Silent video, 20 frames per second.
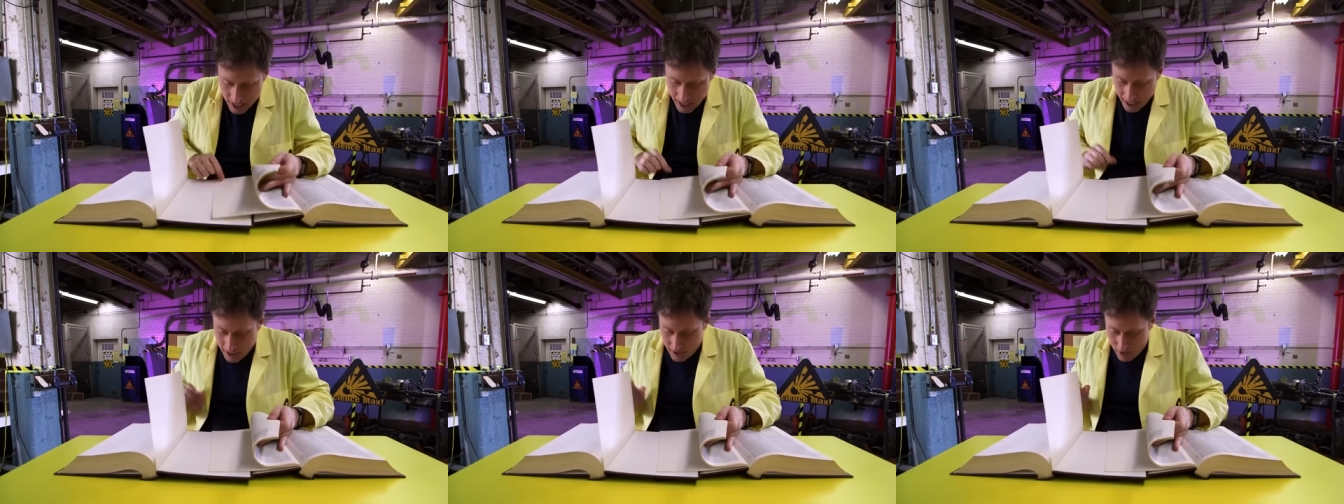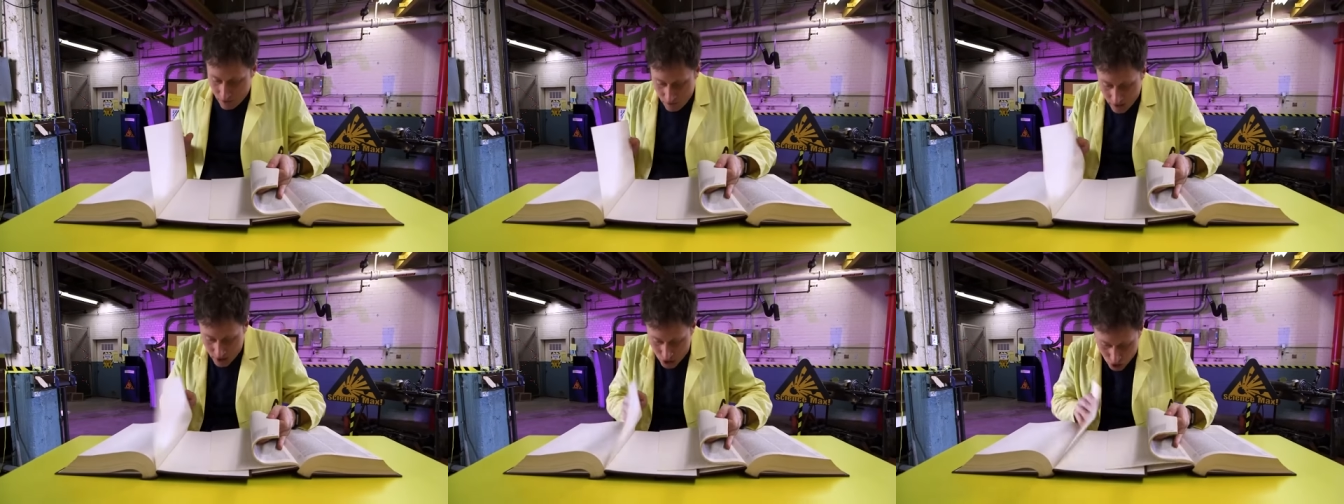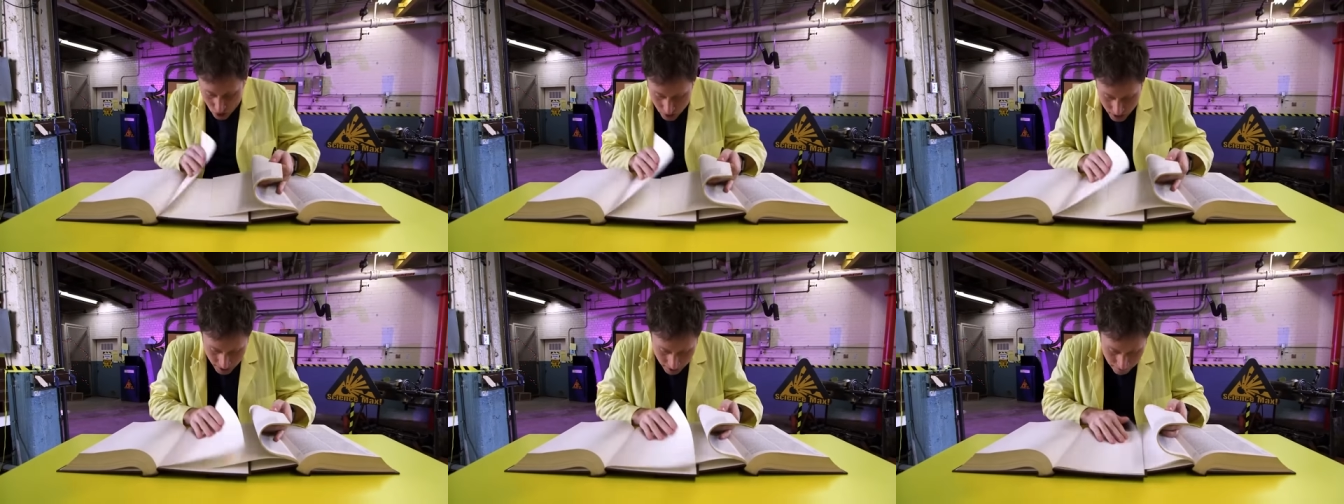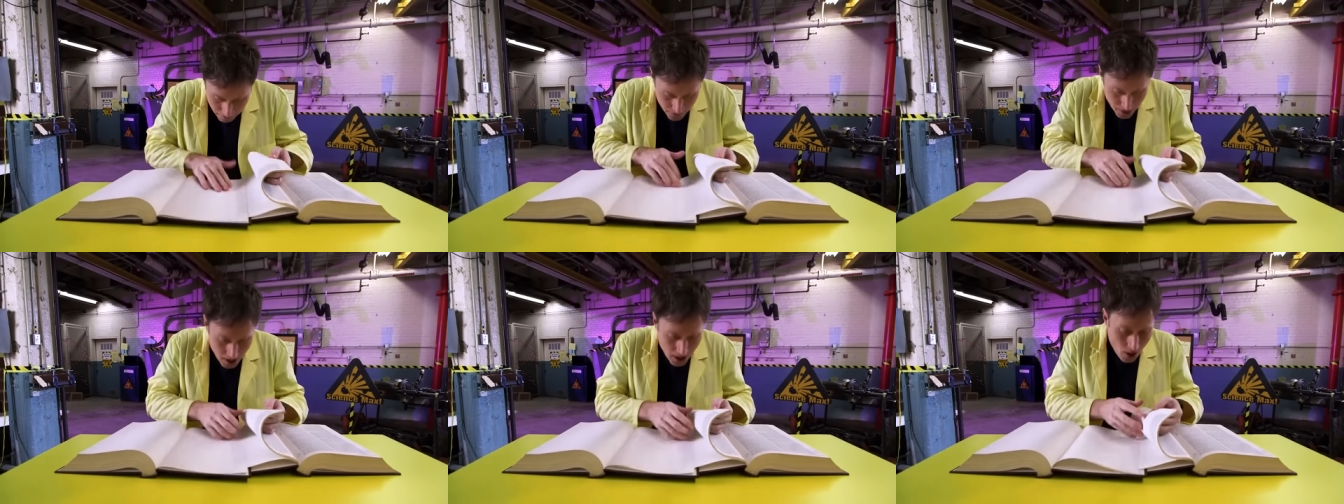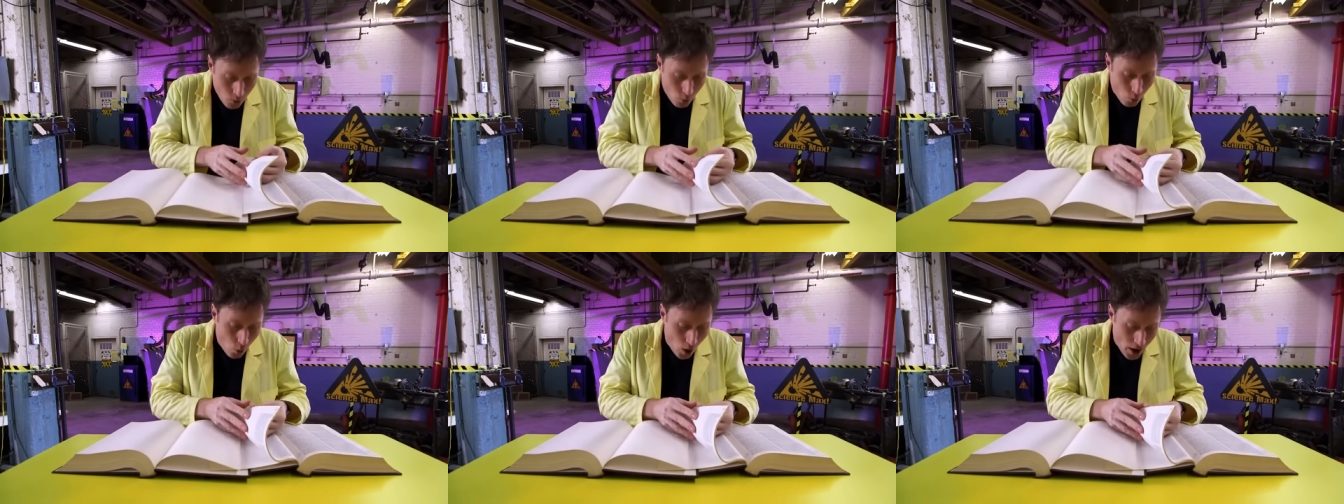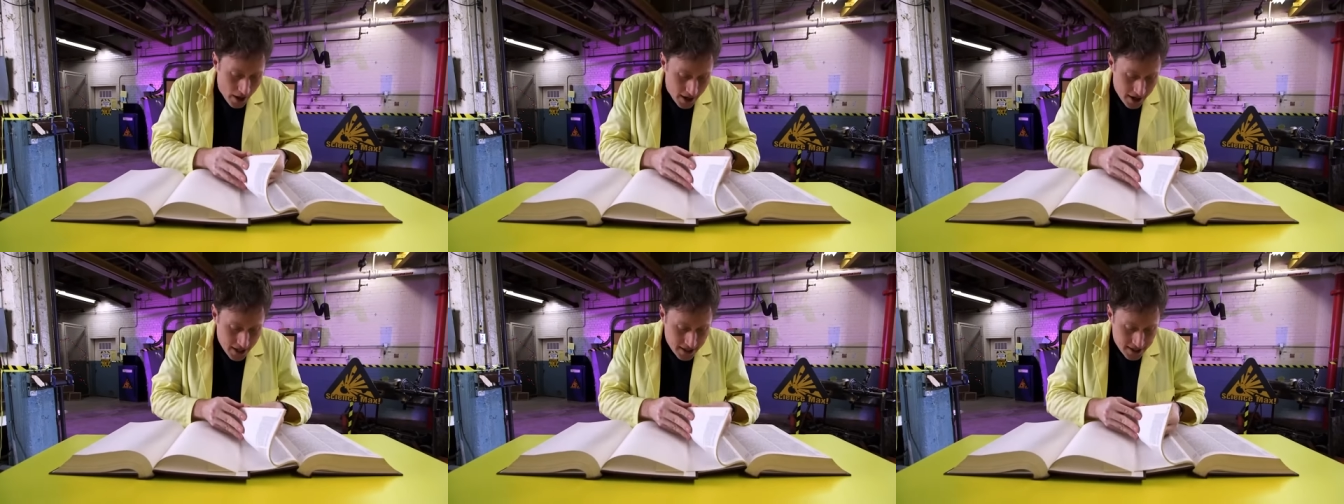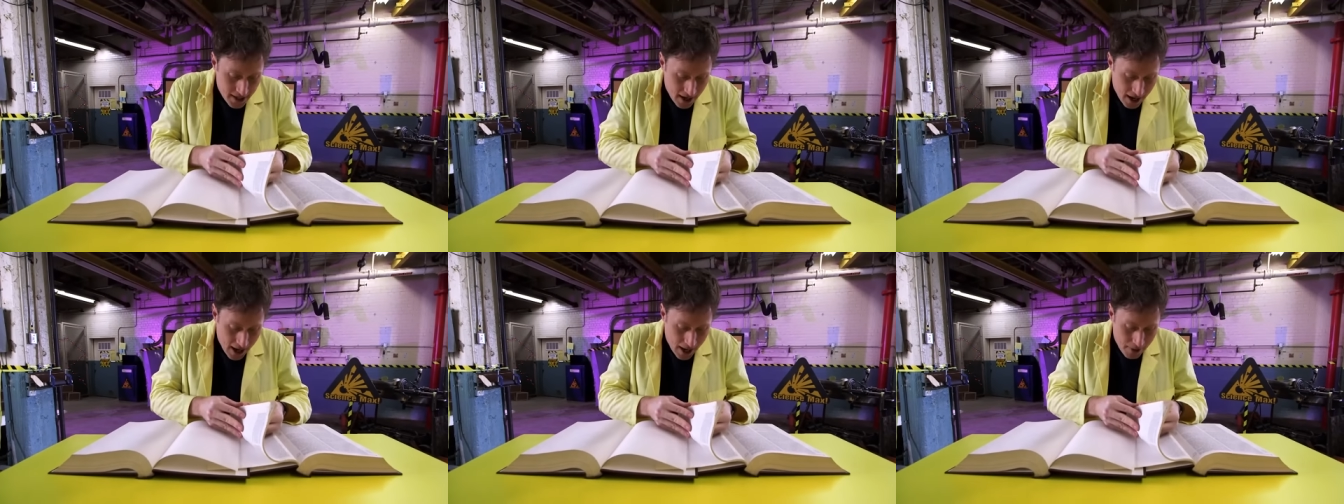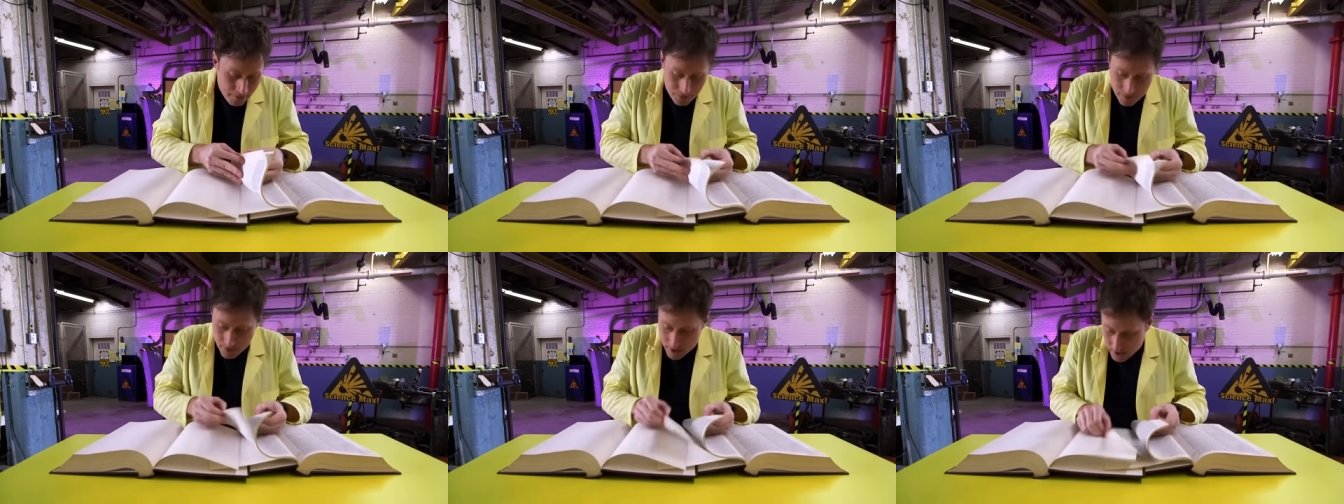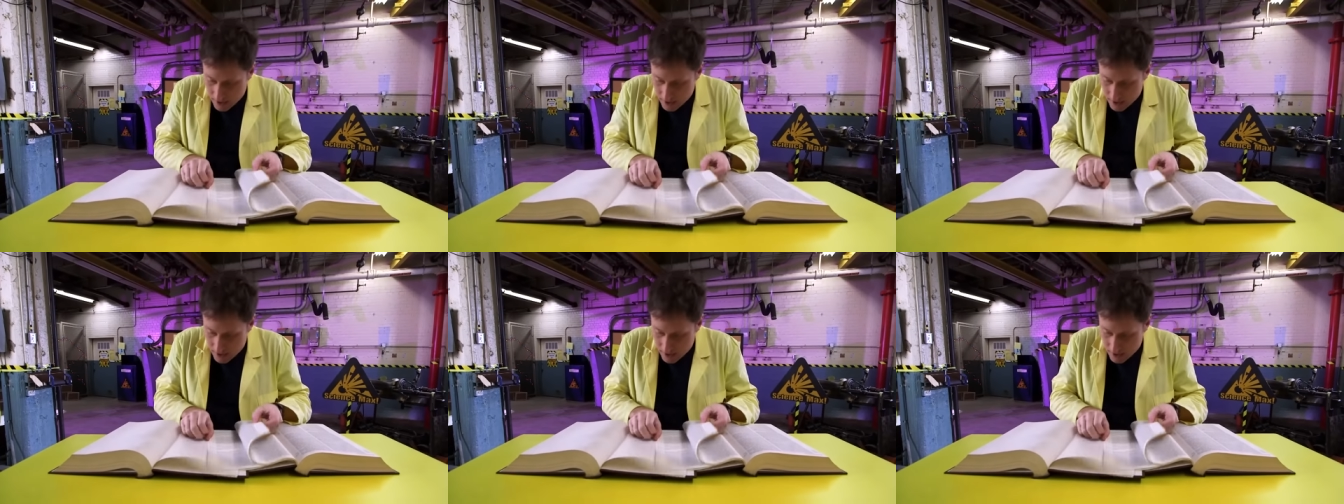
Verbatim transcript: individually, one at a time,